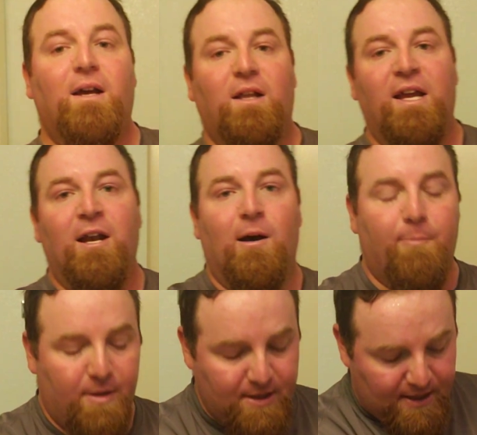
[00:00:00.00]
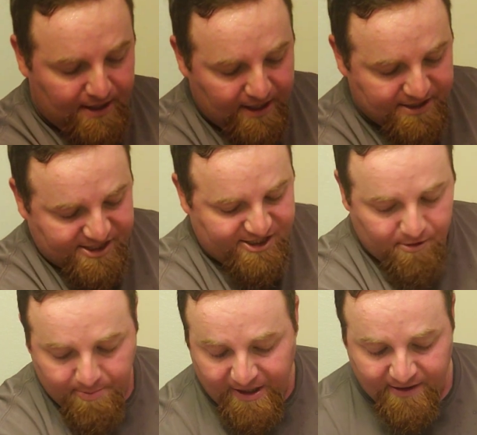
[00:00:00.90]
cleanup and
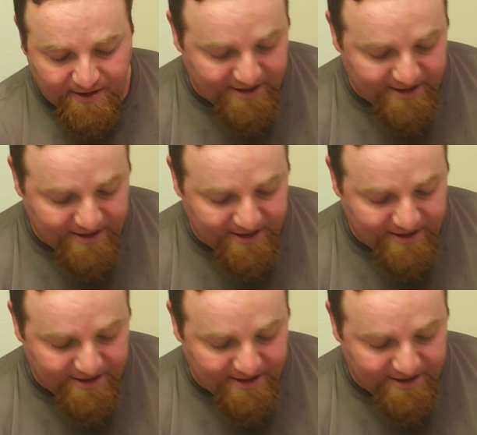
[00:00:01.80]
still be in the